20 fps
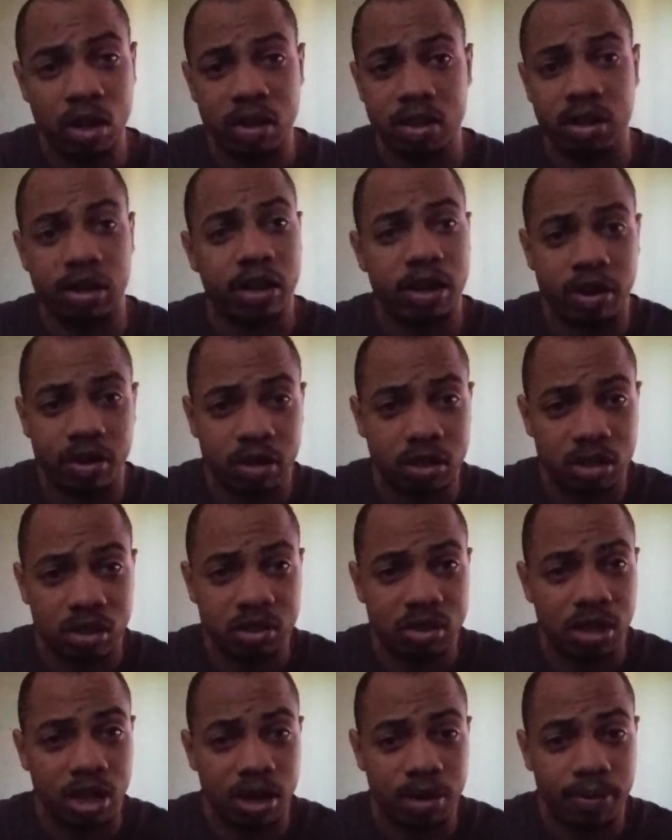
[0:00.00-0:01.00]

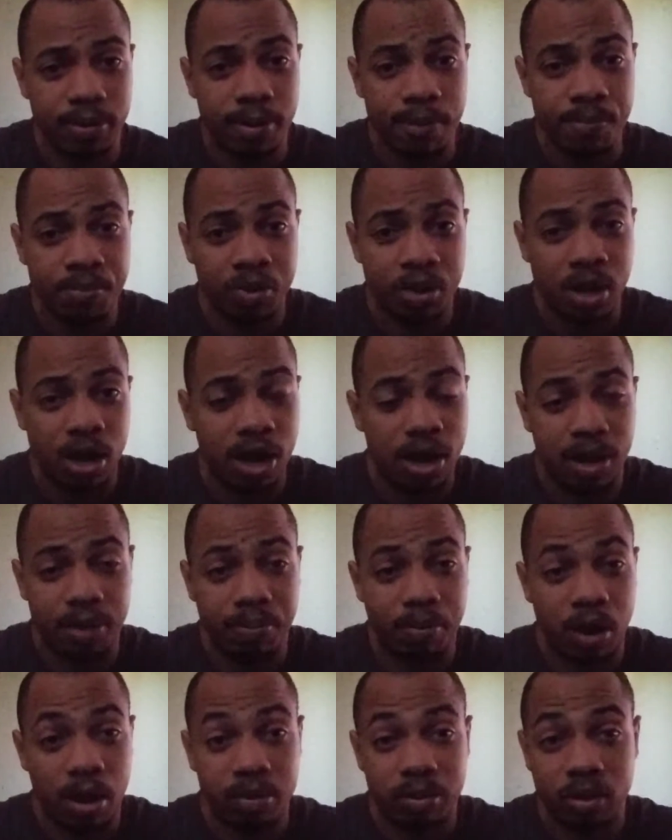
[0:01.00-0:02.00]
characters that I
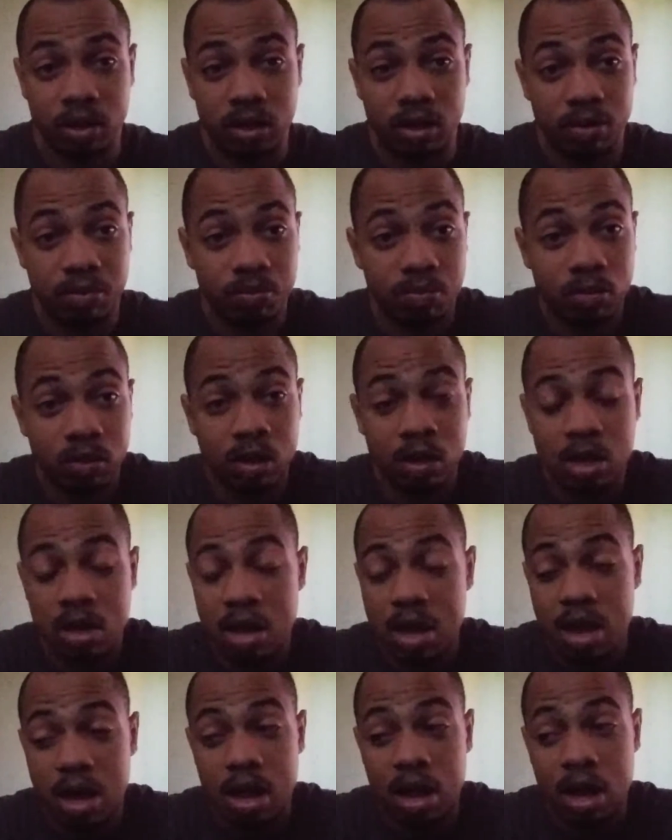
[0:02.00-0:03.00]
probably
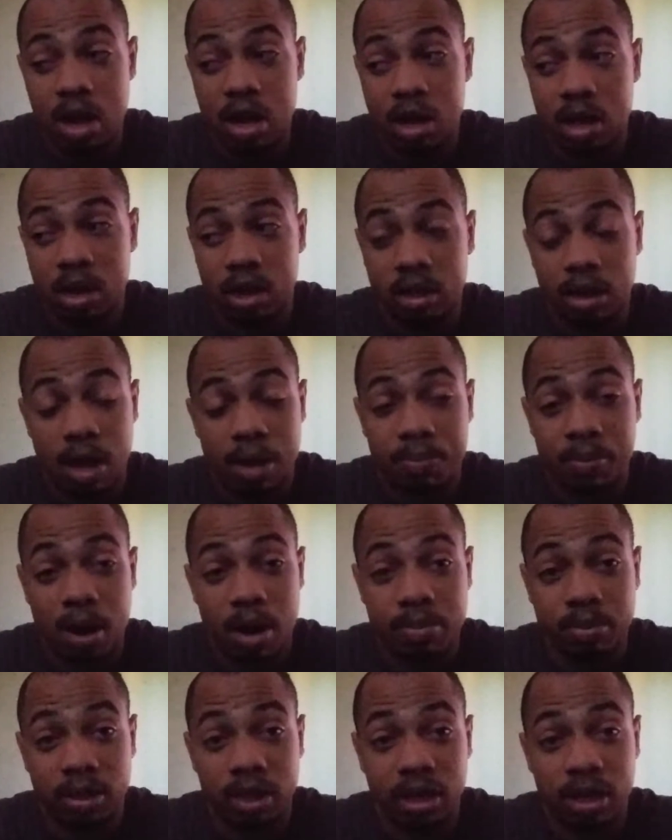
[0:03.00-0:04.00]

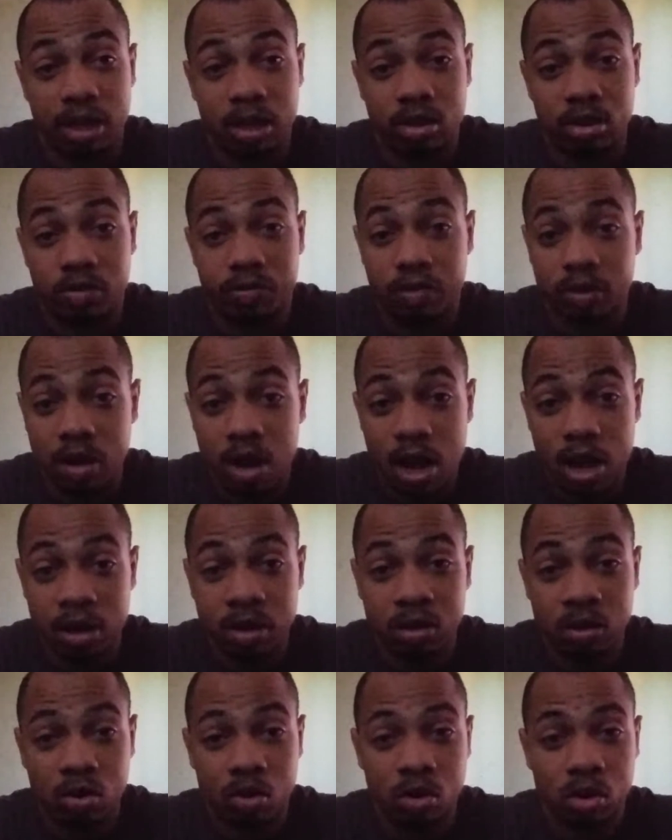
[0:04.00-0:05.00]
either
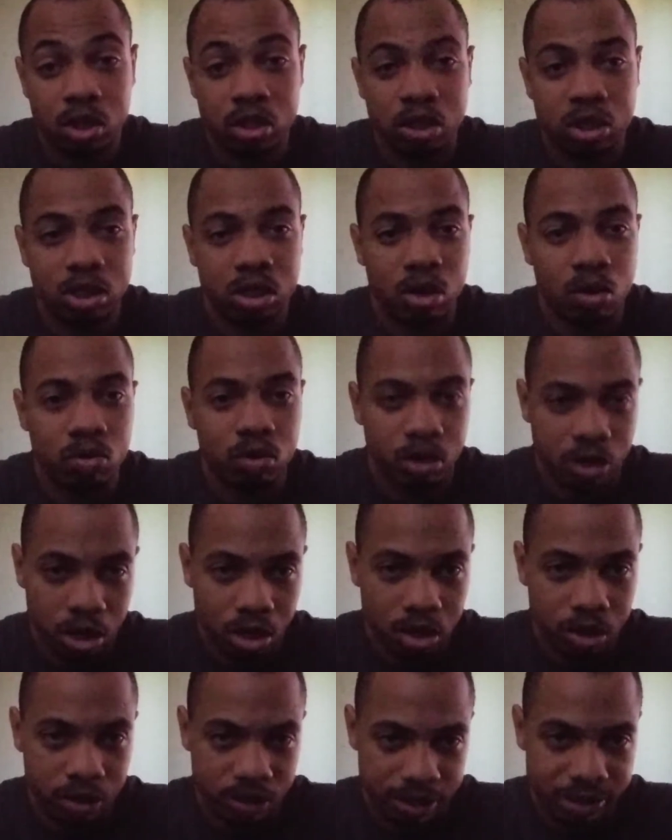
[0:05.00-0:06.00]
forgotten or just don't care
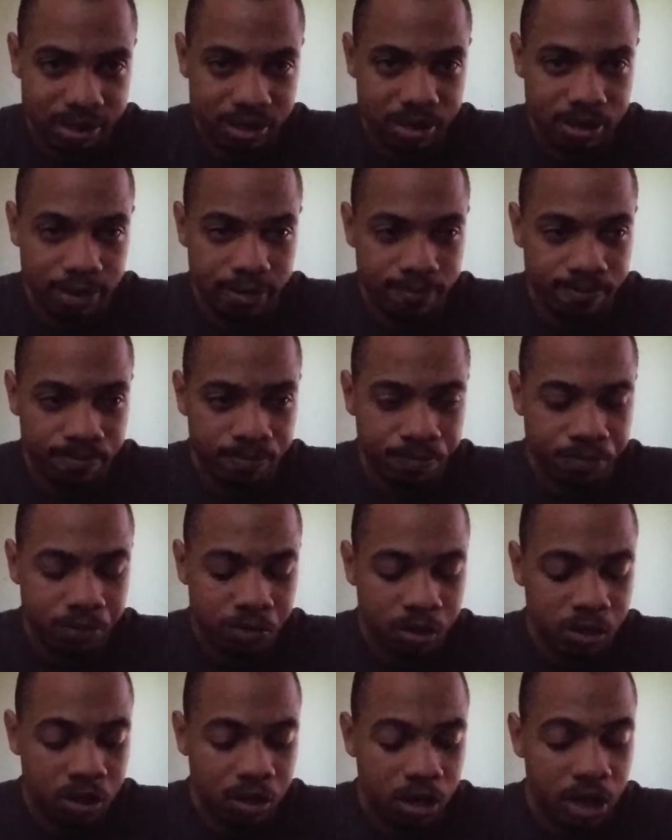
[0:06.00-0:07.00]
to list.
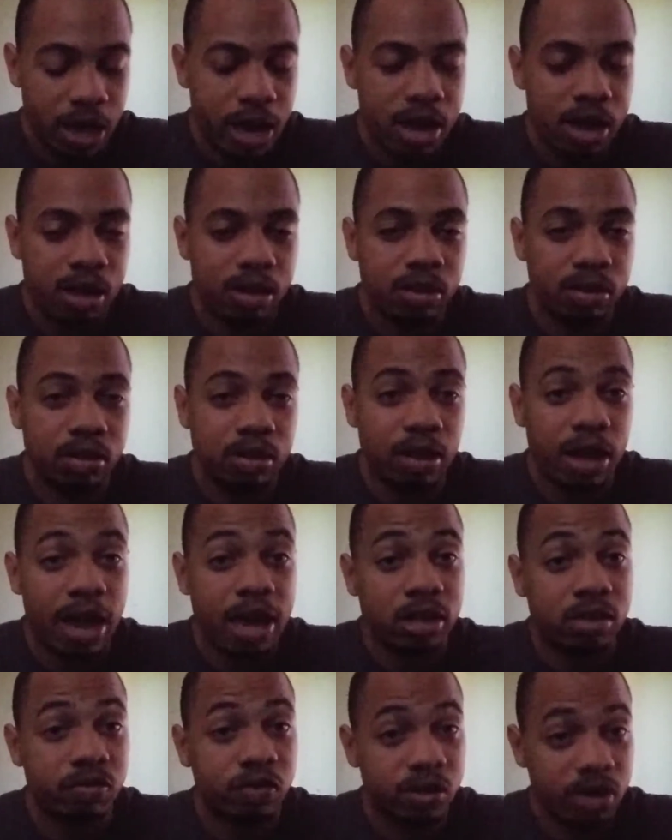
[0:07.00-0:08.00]
And
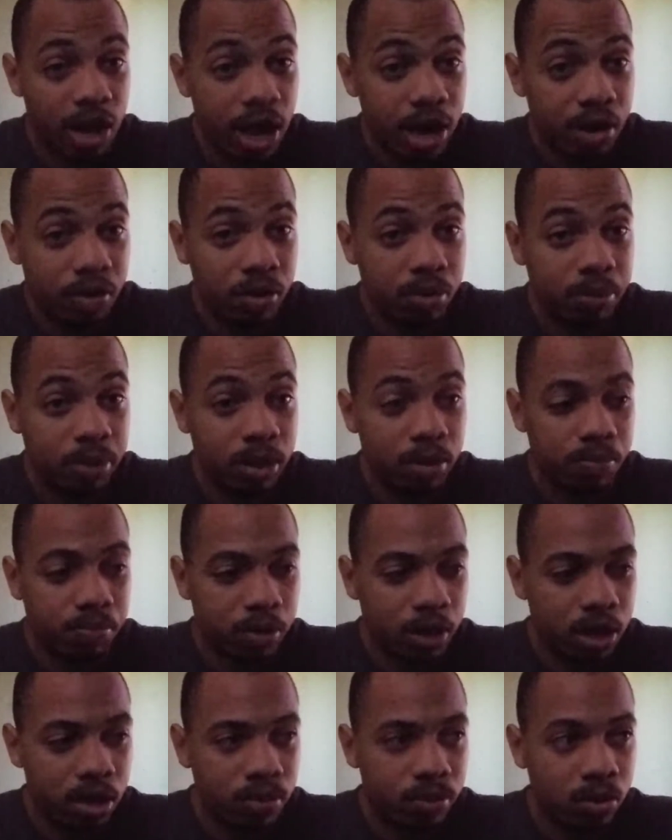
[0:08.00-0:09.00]
as for Kairi being
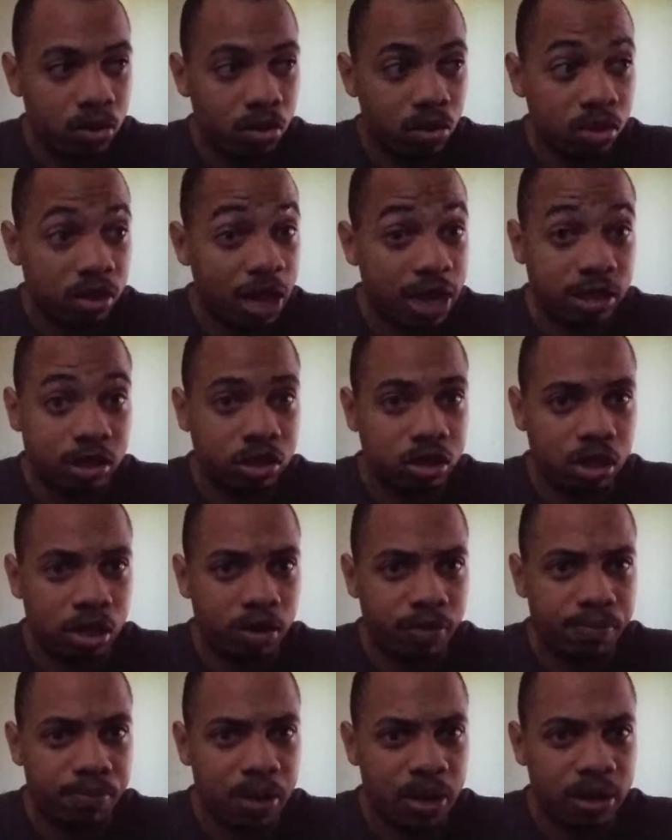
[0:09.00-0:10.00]
playable, that should
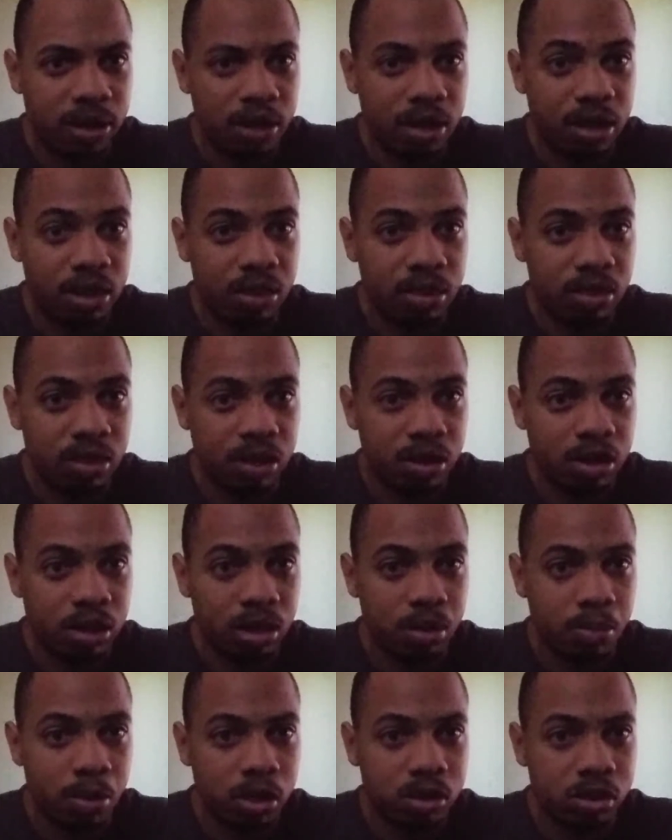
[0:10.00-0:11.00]
have been in the
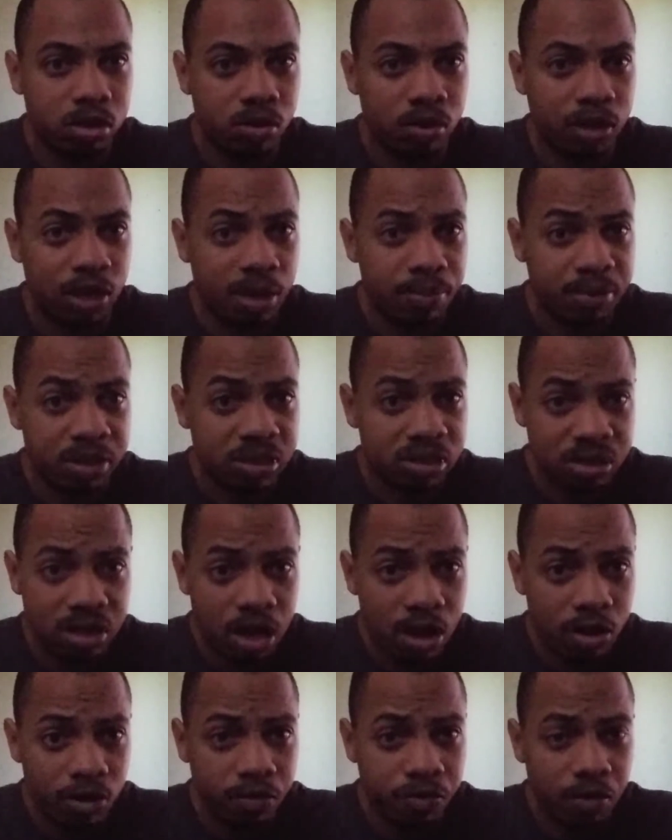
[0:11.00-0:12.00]
Kingdom Hearts 3 game
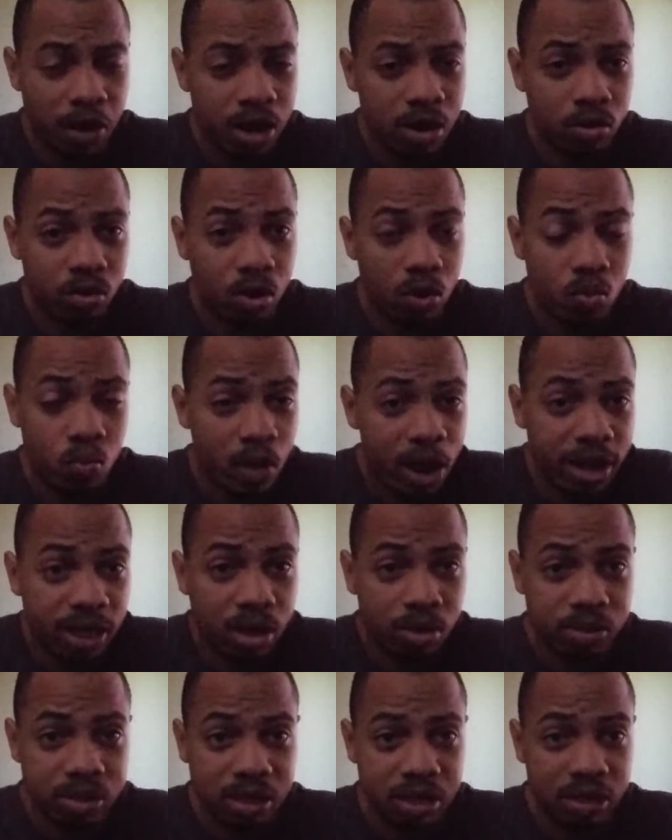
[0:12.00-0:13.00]
itself. I don't know why
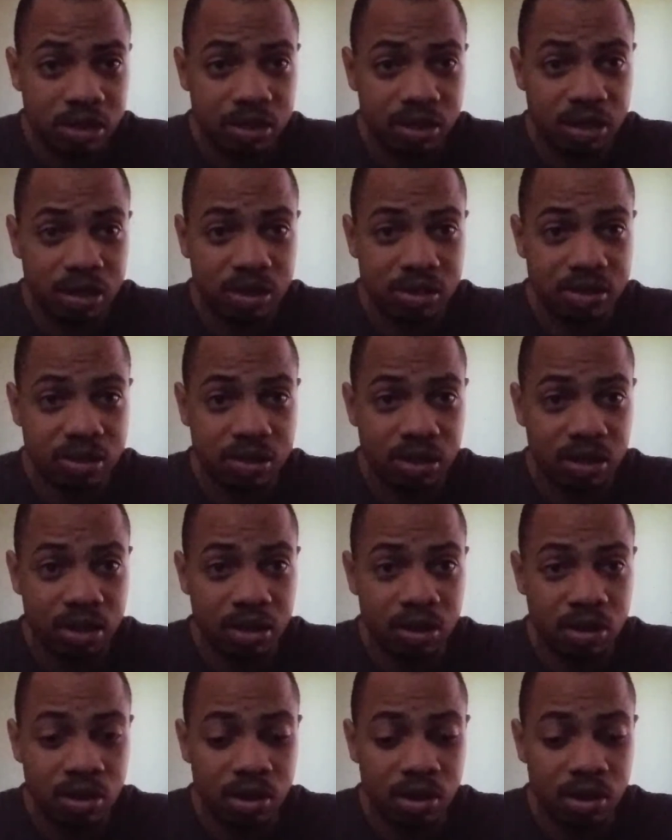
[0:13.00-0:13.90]
that was in the DLC.